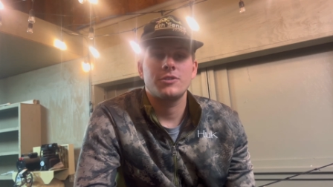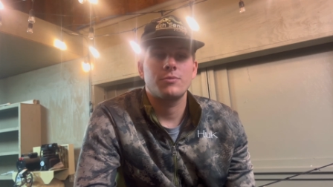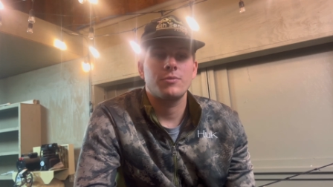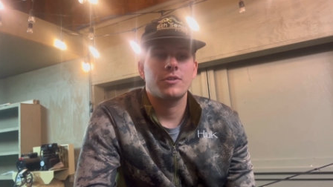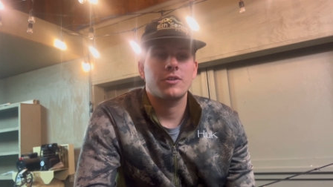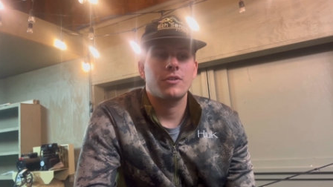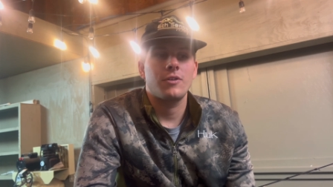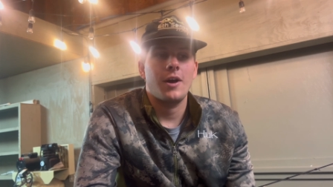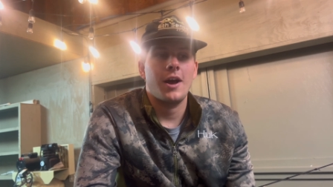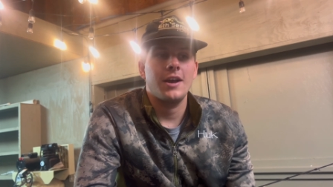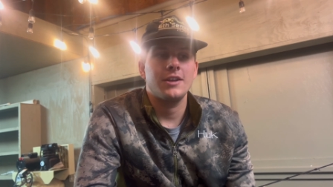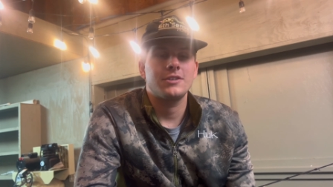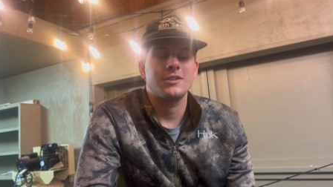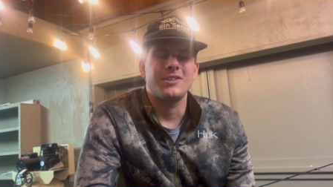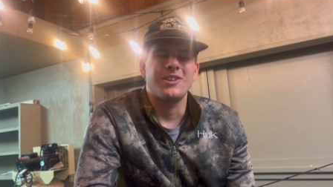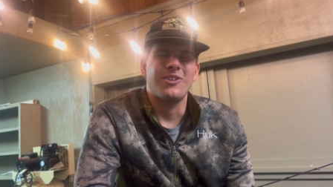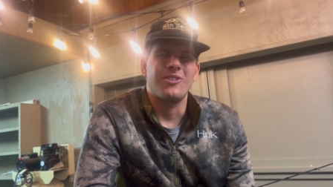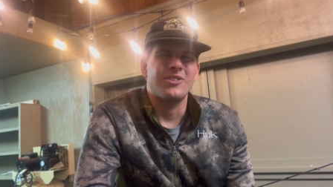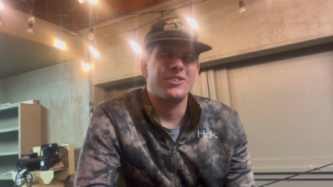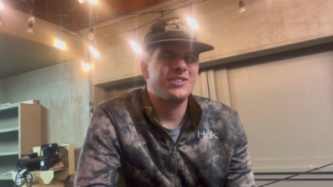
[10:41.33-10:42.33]
glass,
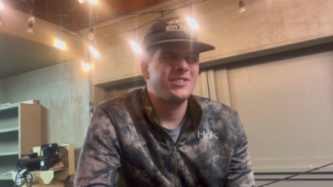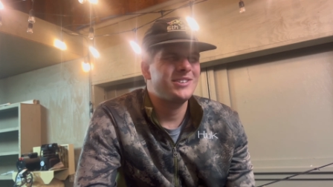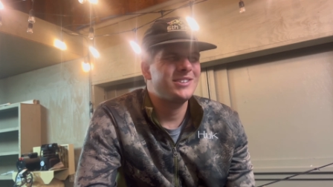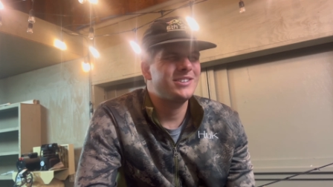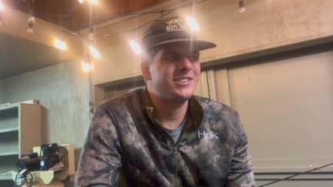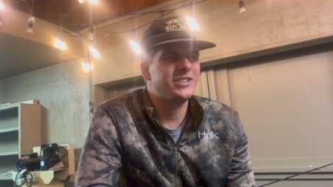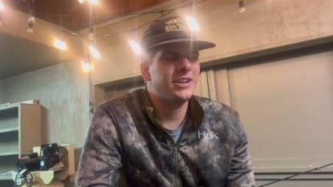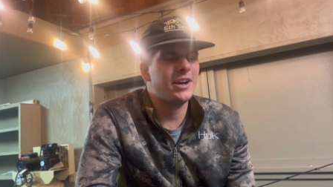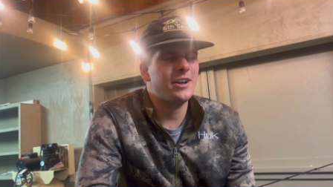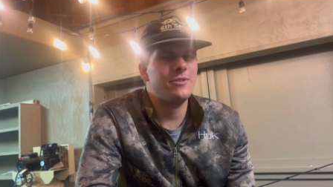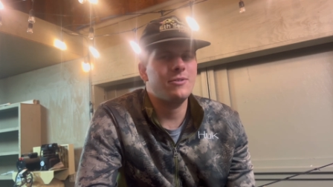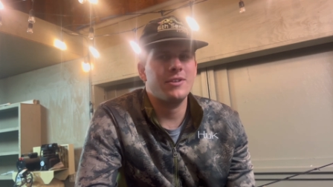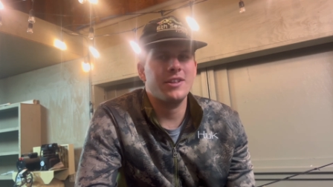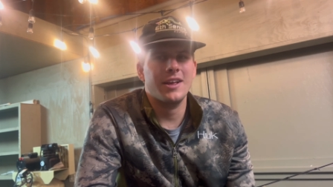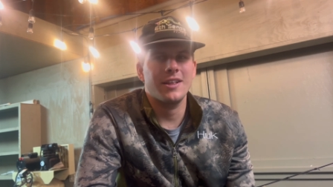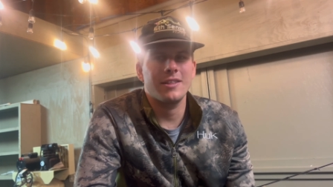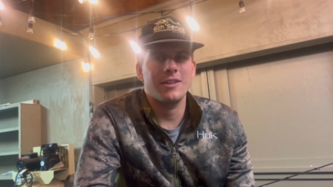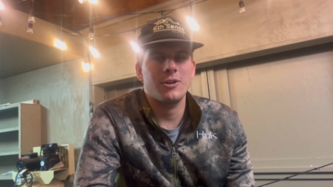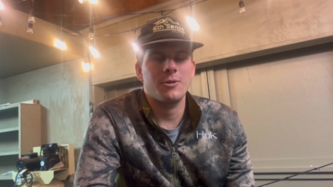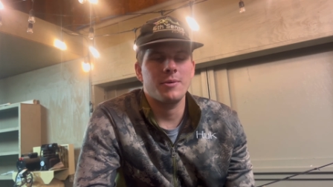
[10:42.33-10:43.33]
and they're generally
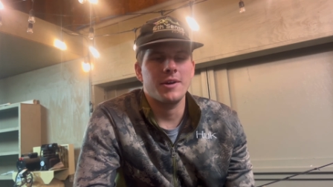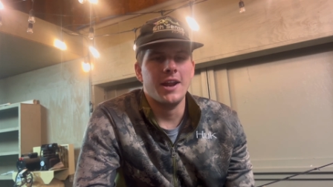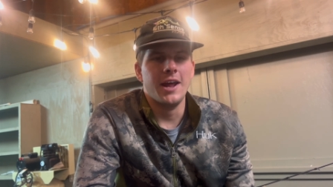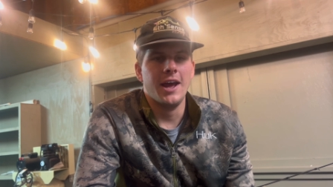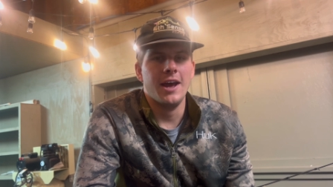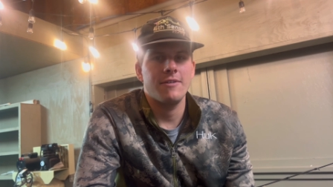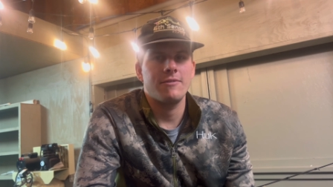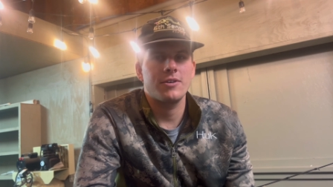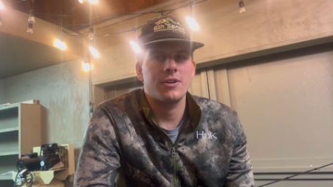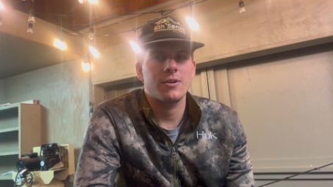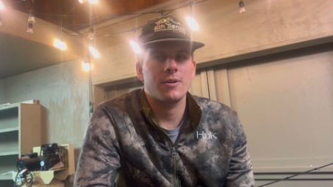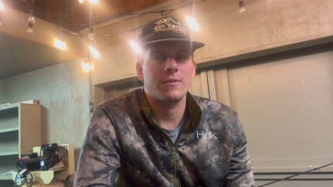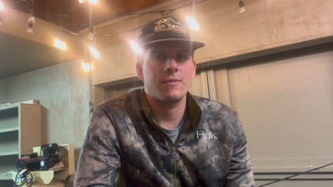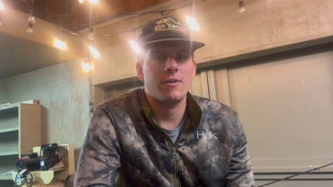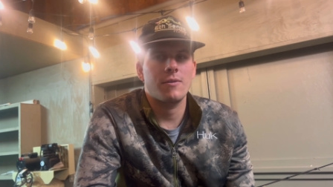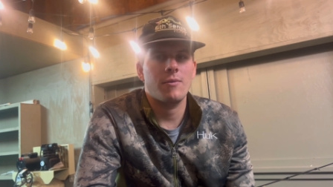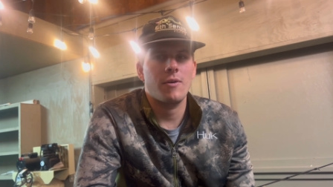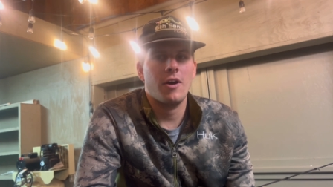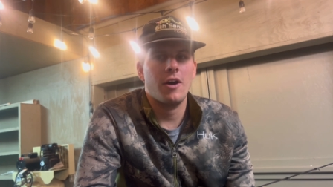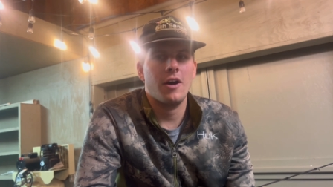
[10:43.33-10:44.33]
a little bit heavier of a
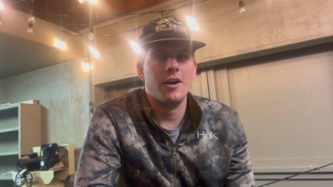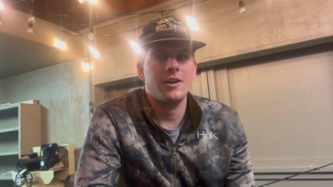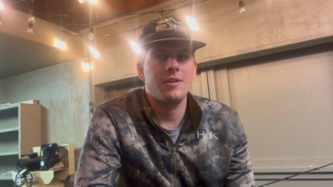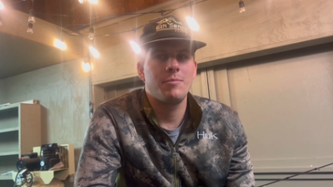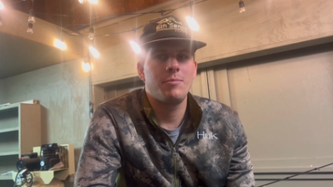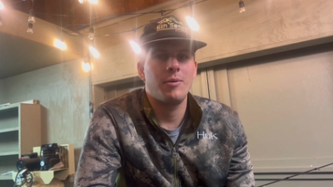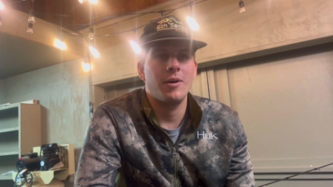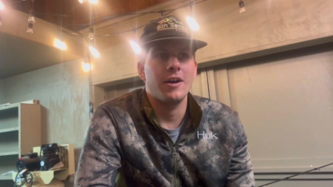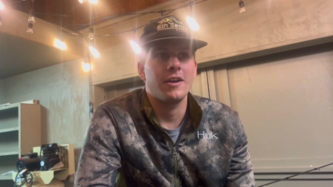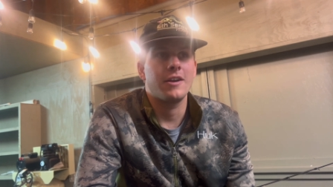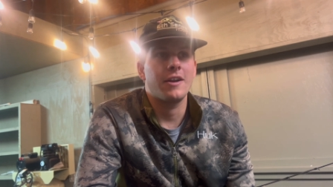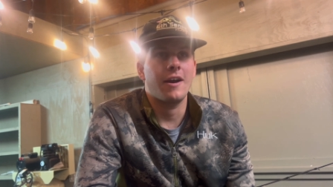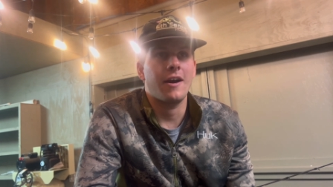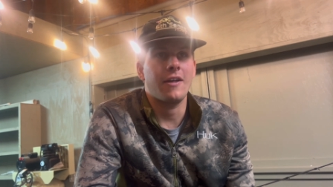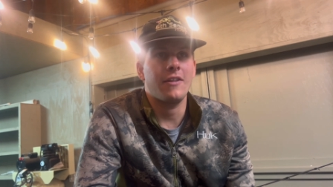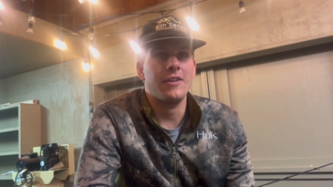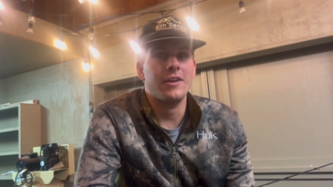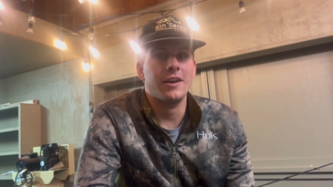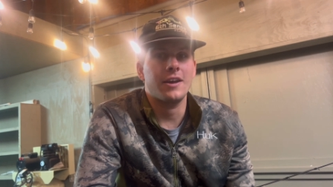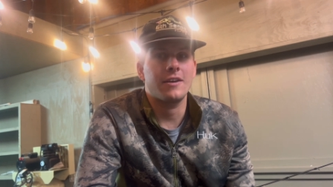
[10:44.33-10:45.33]
rod, but
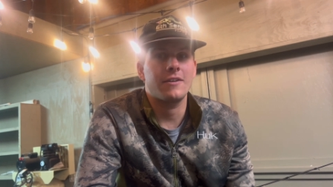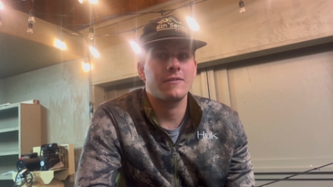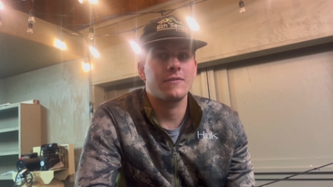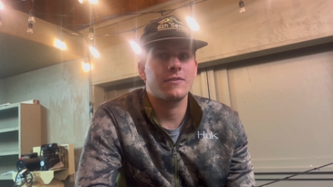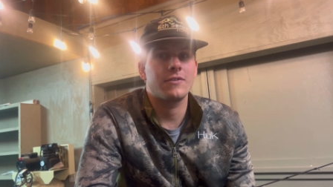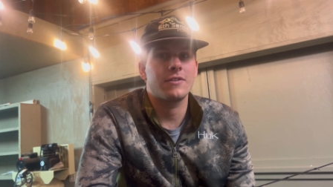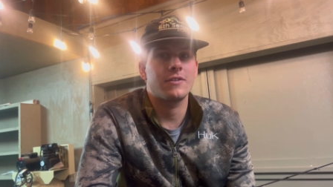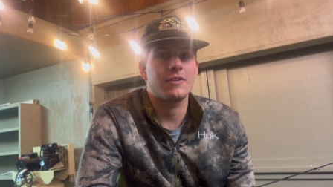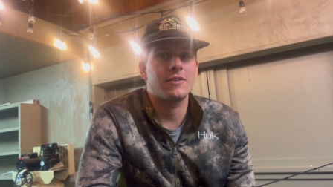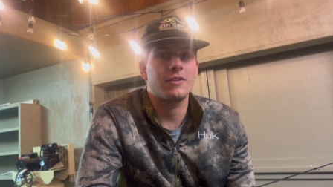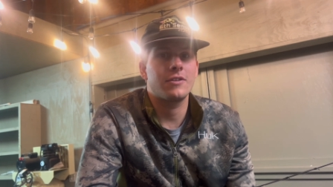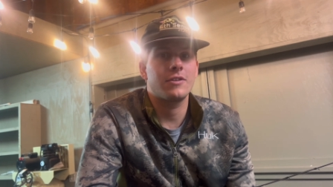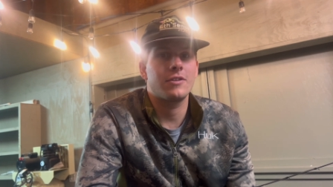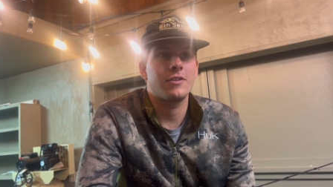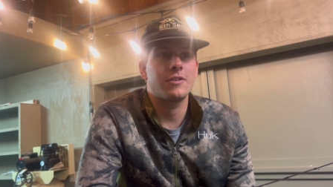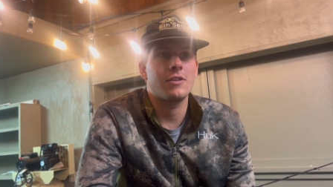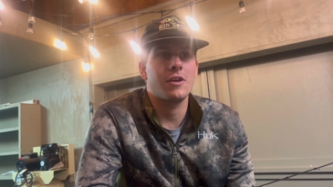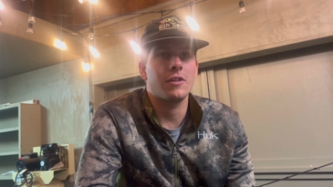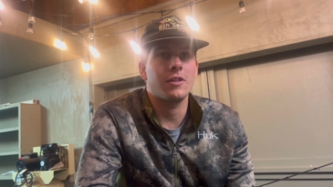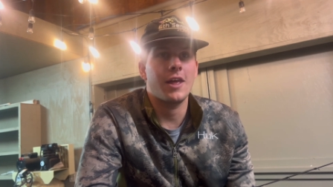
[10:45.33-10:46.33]
I think
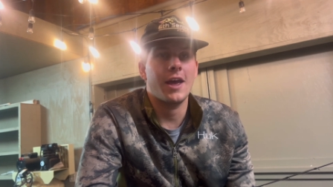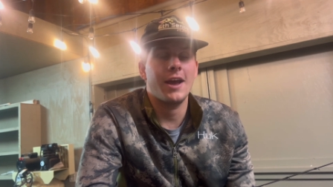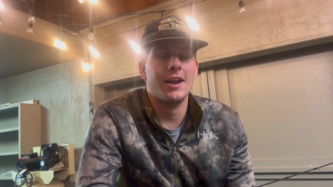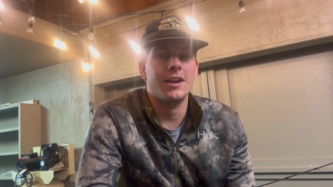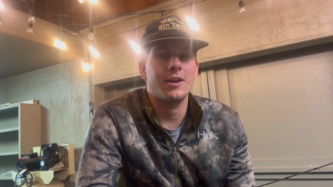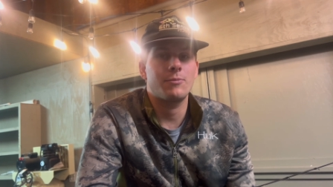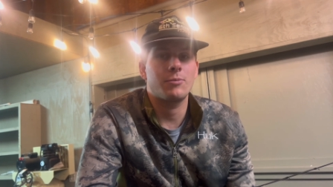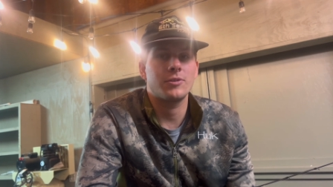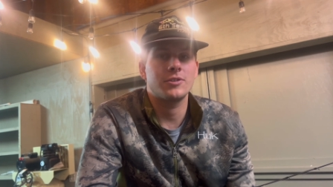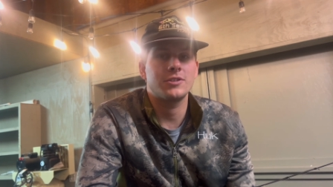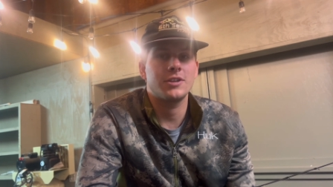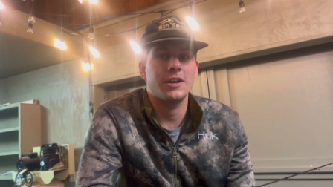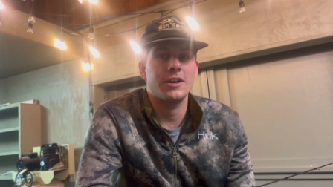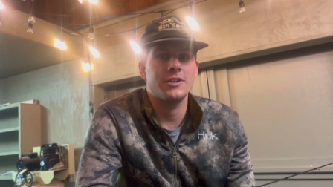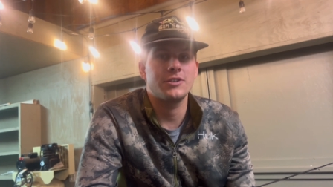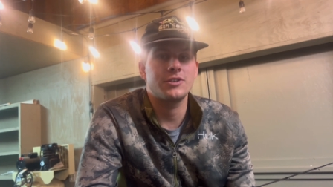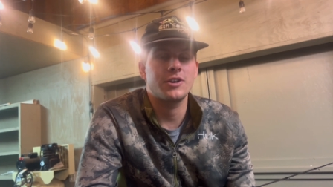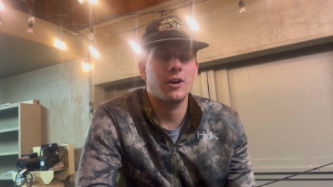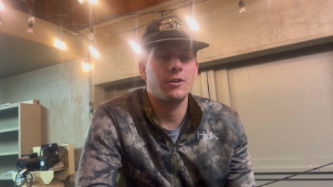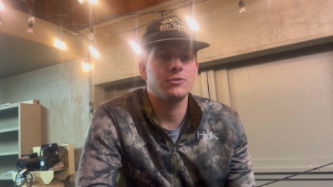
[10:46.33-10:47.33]
the landing
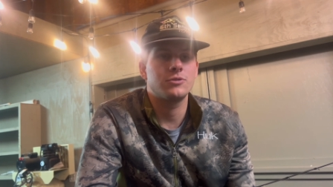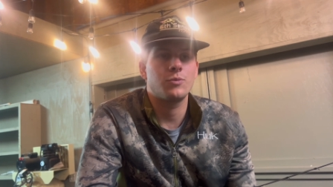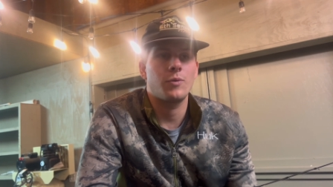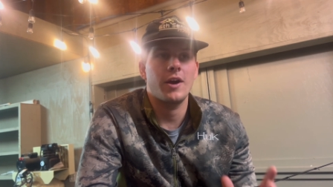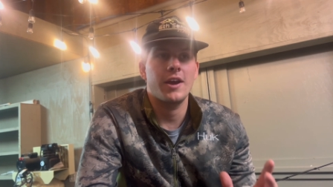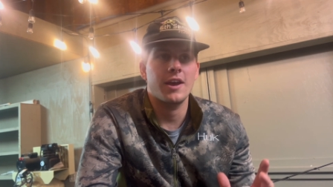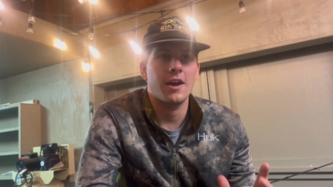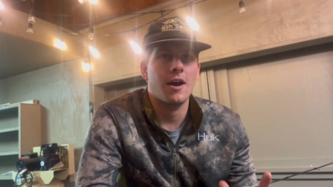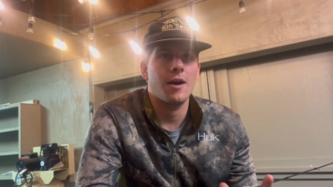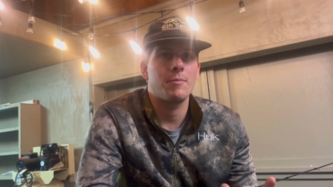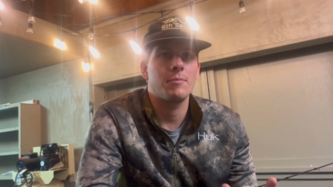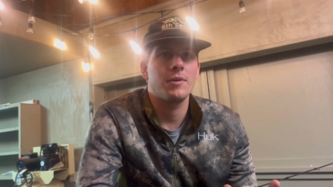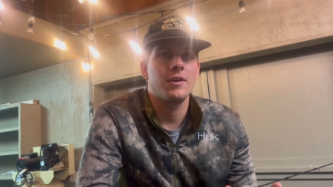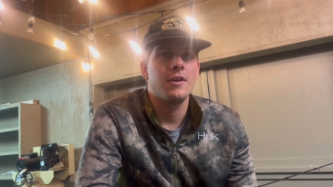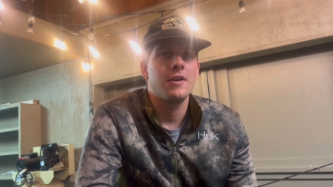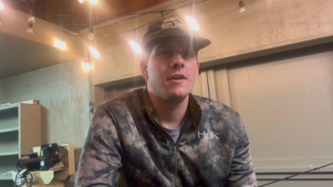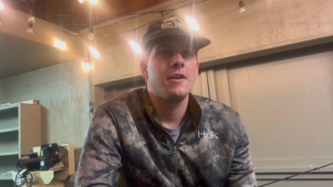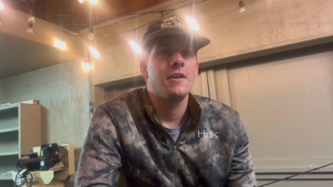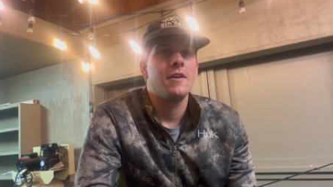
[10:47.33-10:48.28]
percentage goes way up.